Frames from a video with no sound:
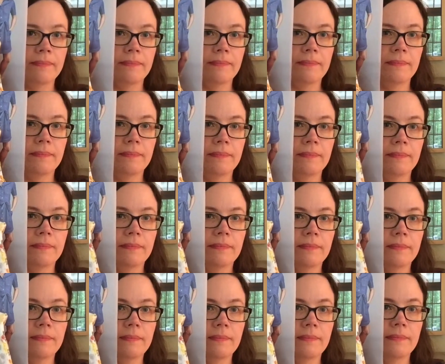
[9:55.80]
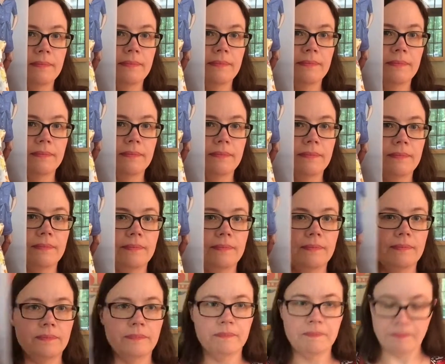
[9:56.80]

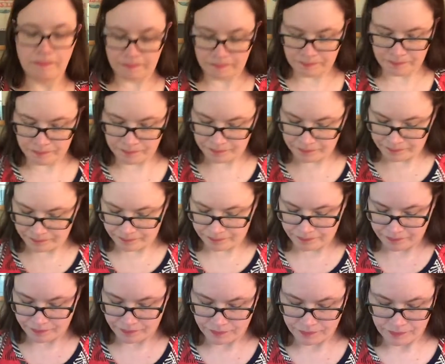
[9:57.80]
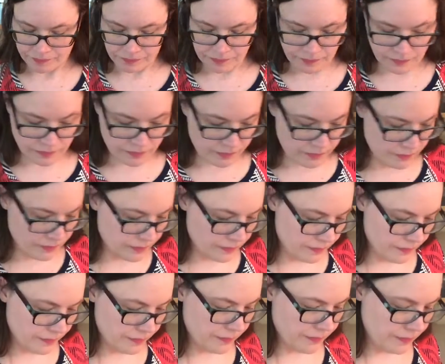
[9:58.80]

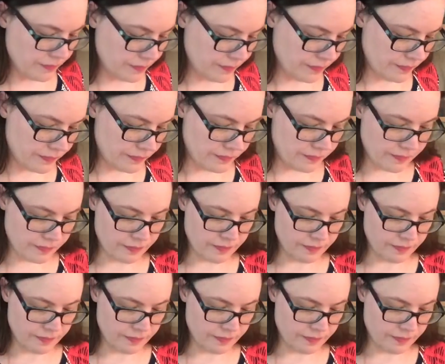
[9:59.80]
Nobody speaks.